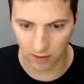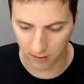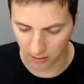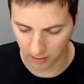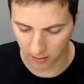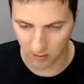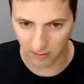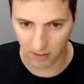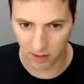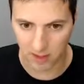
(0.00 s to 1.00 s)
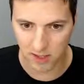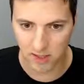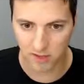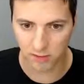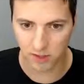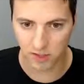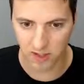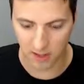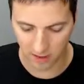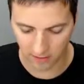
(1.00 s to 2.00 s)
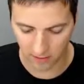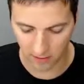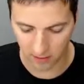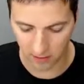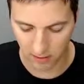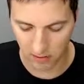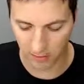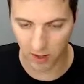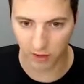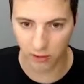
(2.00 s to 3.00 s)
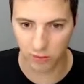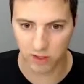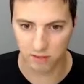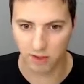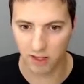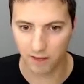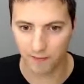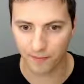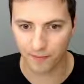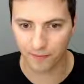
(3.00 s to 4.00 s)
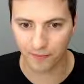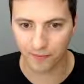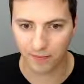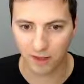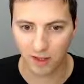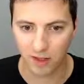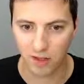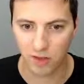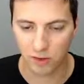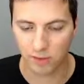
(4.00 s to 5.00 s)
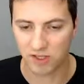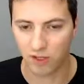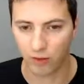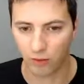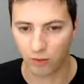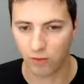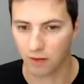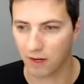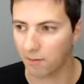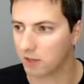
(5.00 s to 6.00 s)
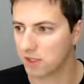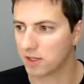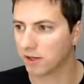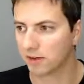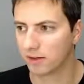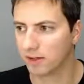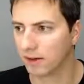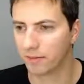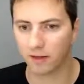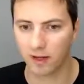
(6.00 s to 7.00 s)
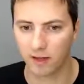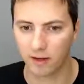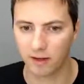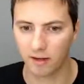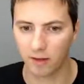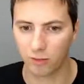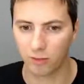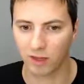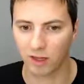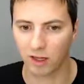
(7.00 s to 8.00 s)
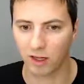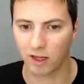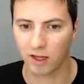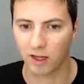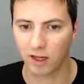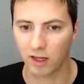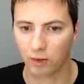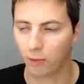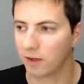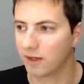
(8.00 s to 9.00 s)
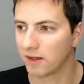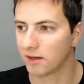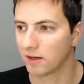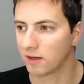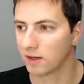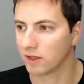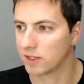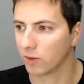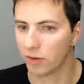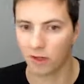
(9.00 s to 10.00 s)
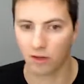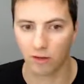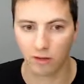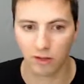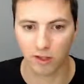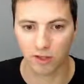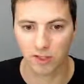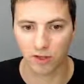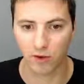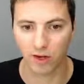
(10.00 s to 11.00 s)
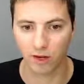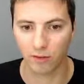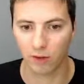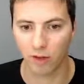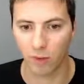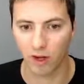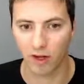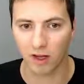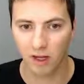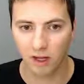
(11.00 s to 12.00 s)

the device, which is dev tty USB 0. I press the tab and it automatically completed. There is right now only one